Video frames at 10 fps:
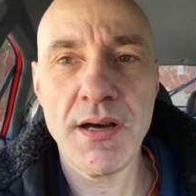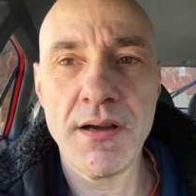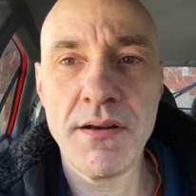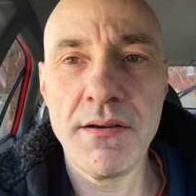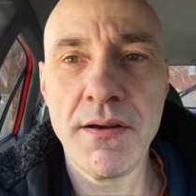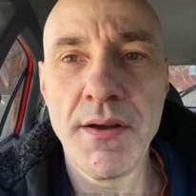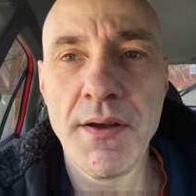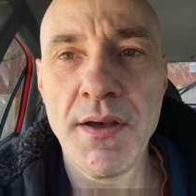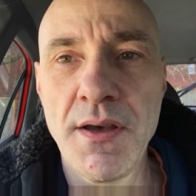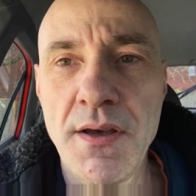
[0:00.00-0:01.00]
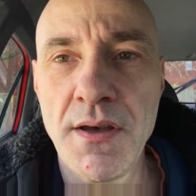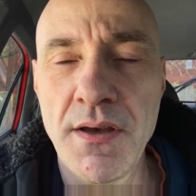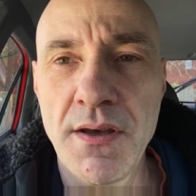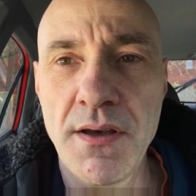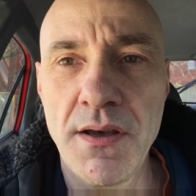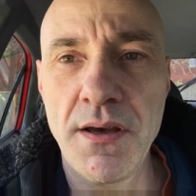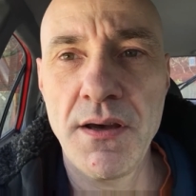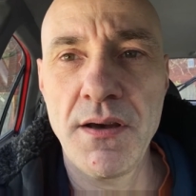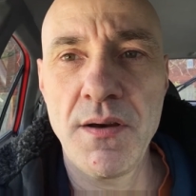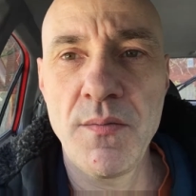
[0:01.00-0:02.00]
and
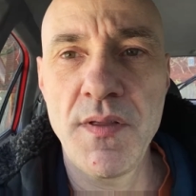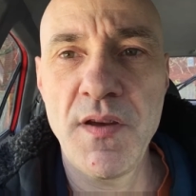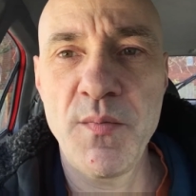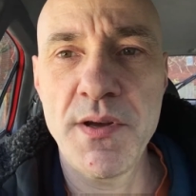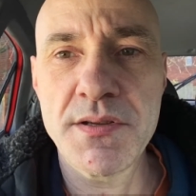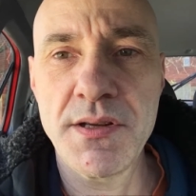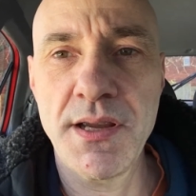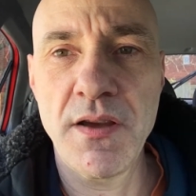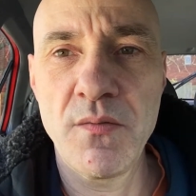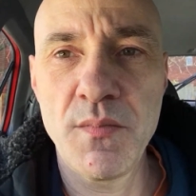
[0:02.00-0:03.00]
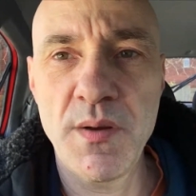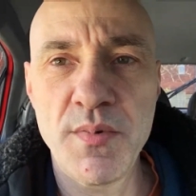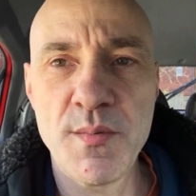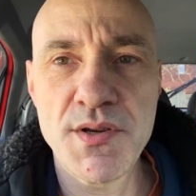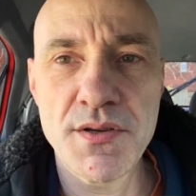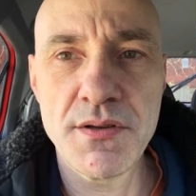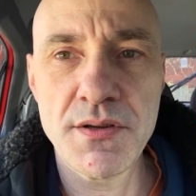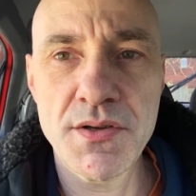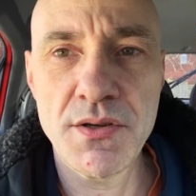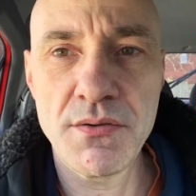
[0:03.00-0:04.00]
they've basically given me permission
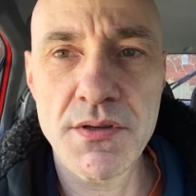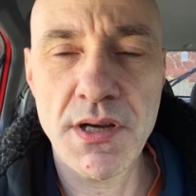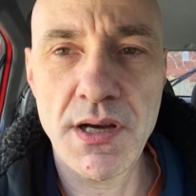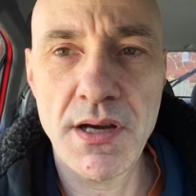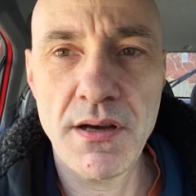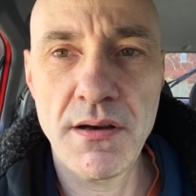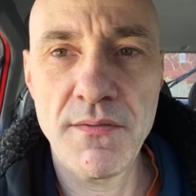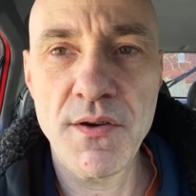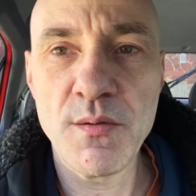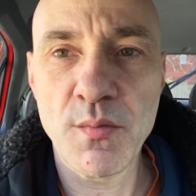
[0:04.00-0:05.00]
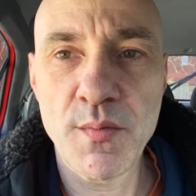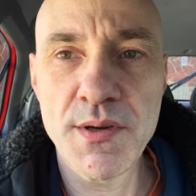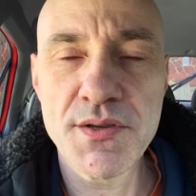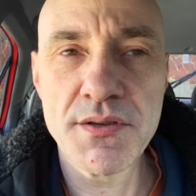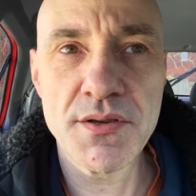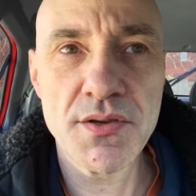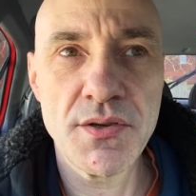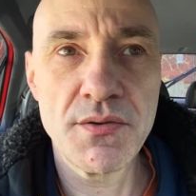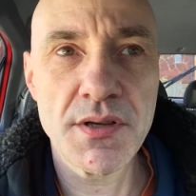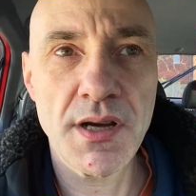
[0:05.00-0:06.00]
to shoot, verbal permission to
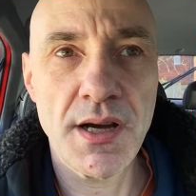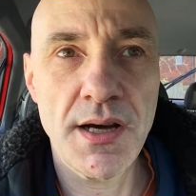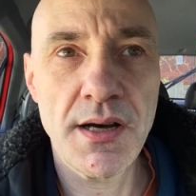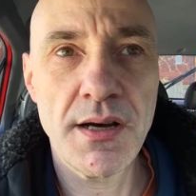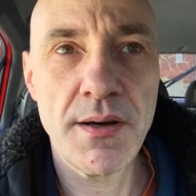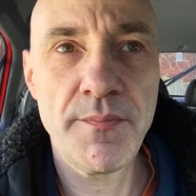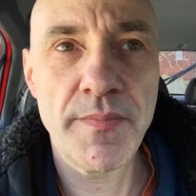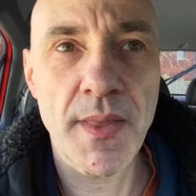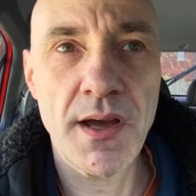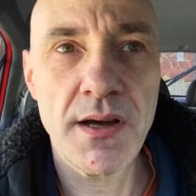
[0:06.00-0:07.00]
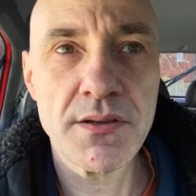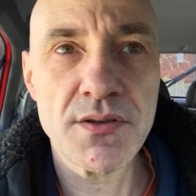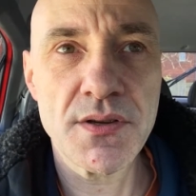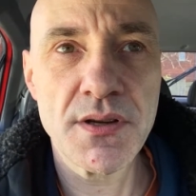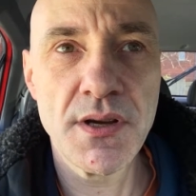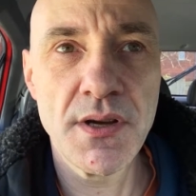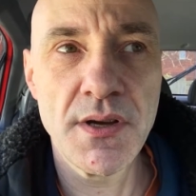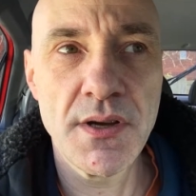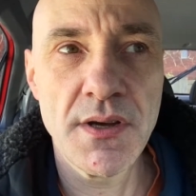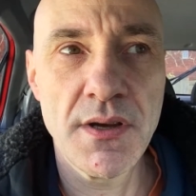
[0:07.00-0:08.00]
shoot at
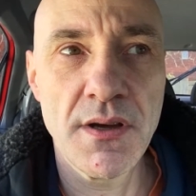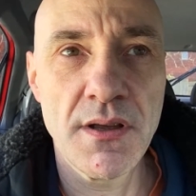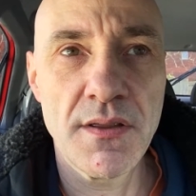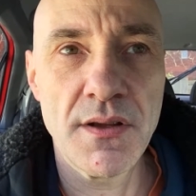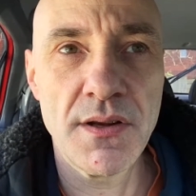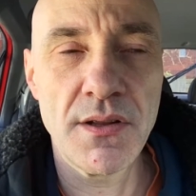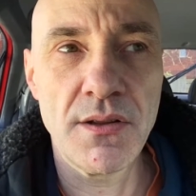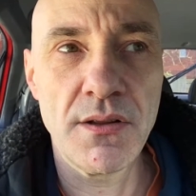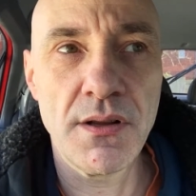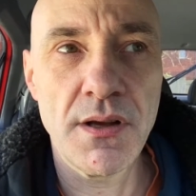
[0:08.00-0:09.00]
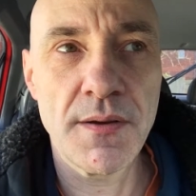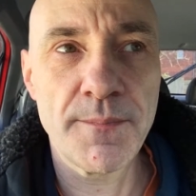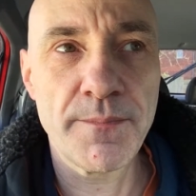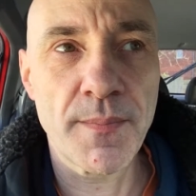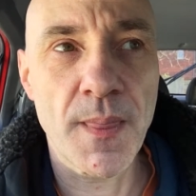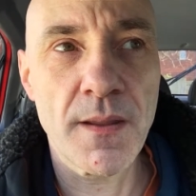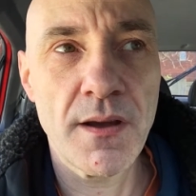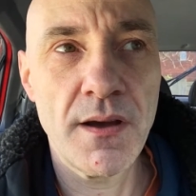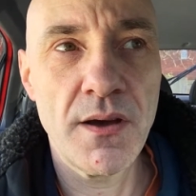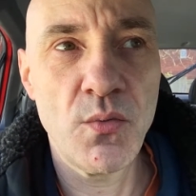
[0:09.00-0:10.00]
the little
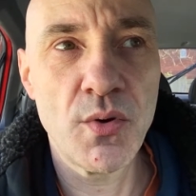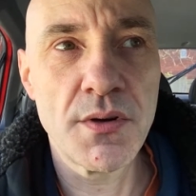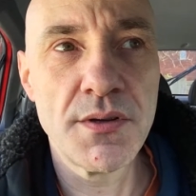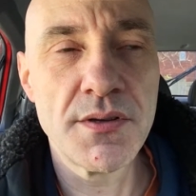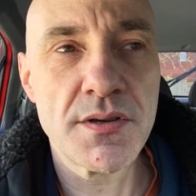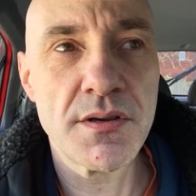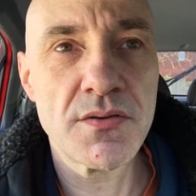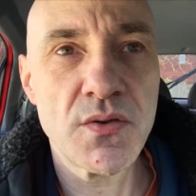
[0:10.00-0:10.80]
woodland